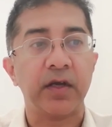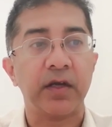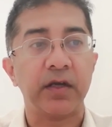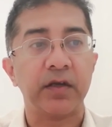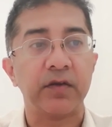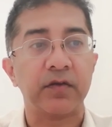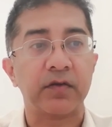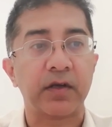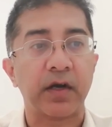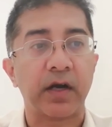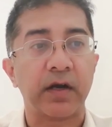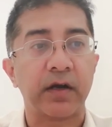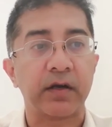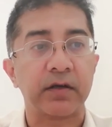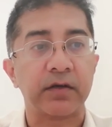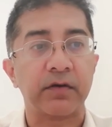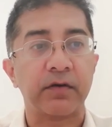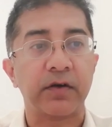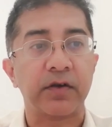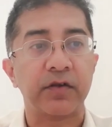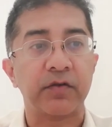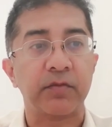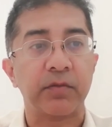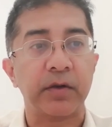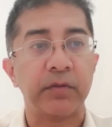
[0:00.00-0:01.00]
is
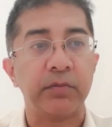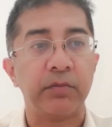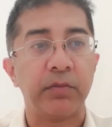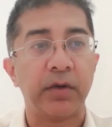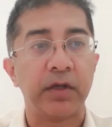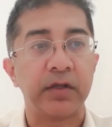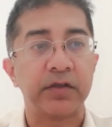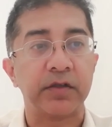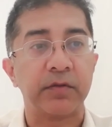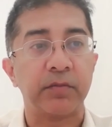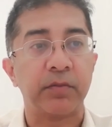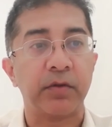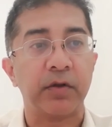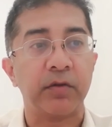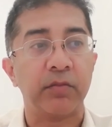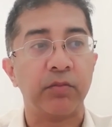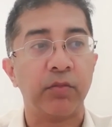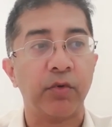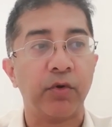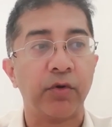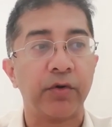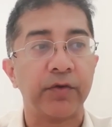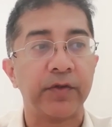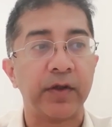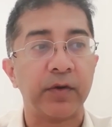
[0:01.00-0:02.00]
characterized by multiple
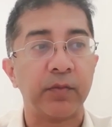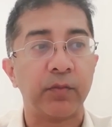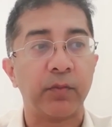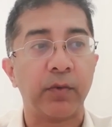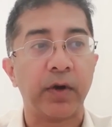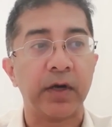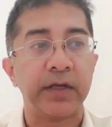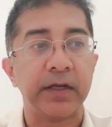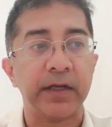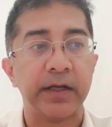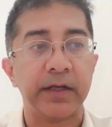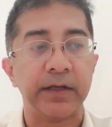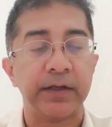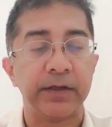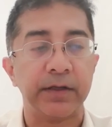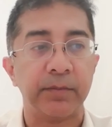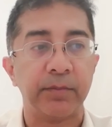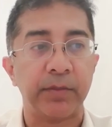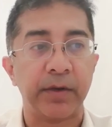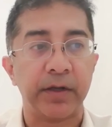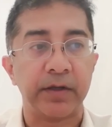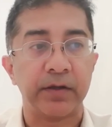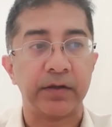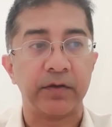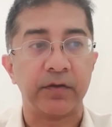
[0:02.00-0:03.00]
more than one
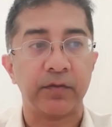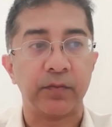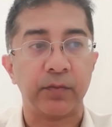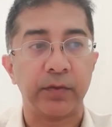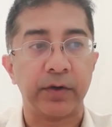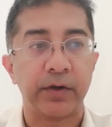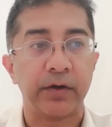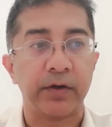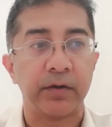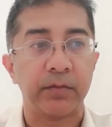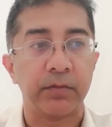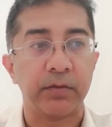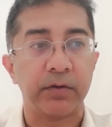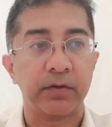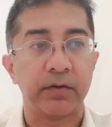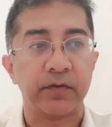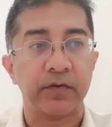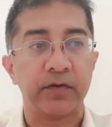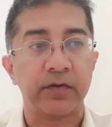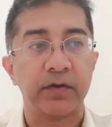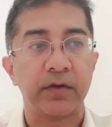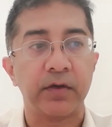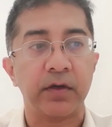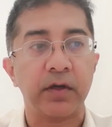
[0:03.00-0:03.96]
independent variables.